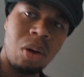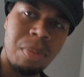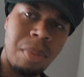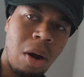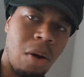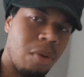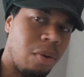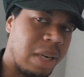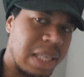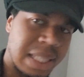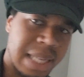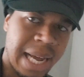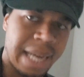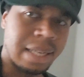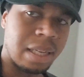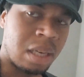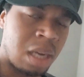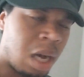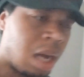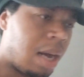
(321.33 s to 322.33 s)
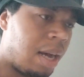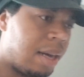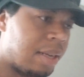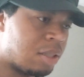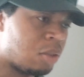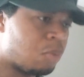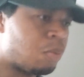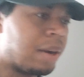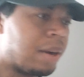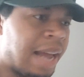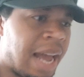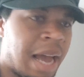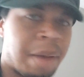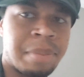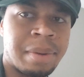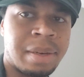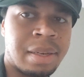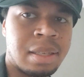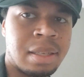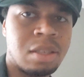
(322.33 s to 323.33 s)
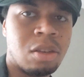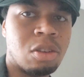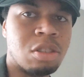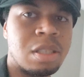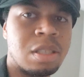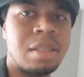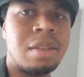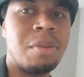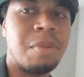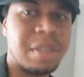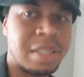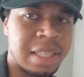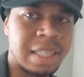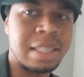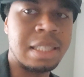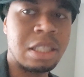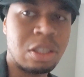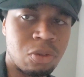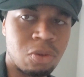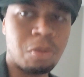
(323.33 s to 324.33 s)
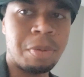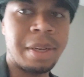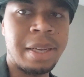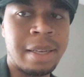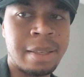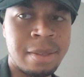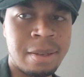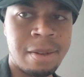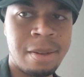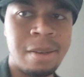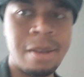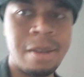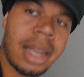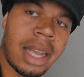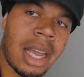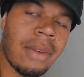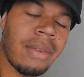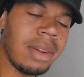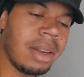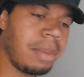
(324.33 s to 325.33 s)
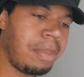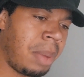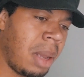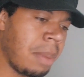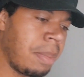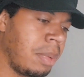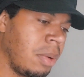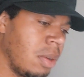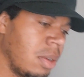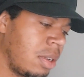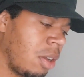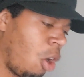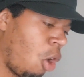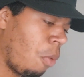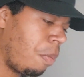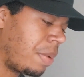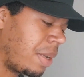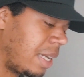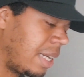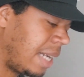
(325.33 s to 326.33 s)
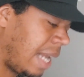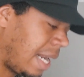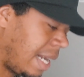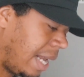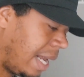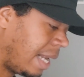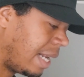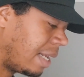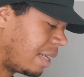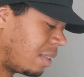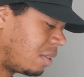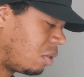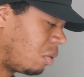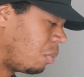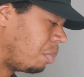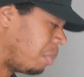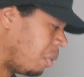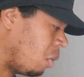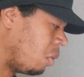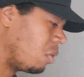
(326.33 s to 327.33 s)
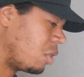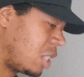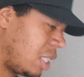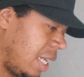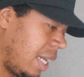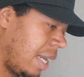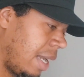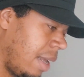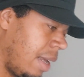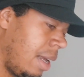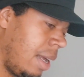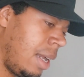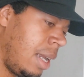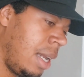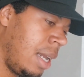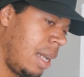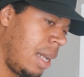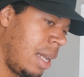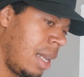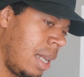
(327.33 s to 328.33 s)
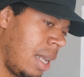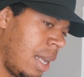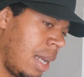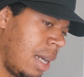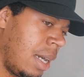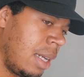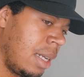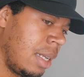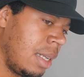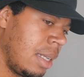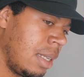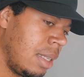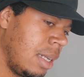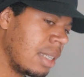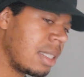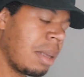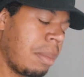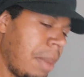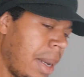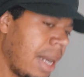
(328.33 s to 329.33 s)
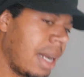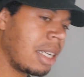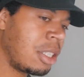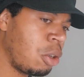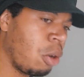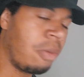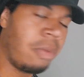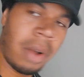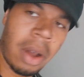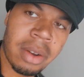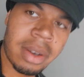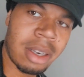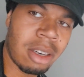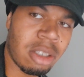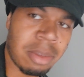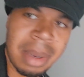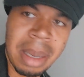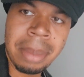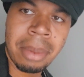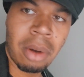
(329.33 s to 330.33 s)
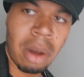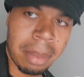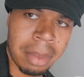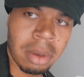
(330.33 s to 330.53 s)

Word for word: Mo is not the cause of what happened. Those is the resistance group is. Giving people the opening they needed to bullshit doesn't mean it's your fault that those people are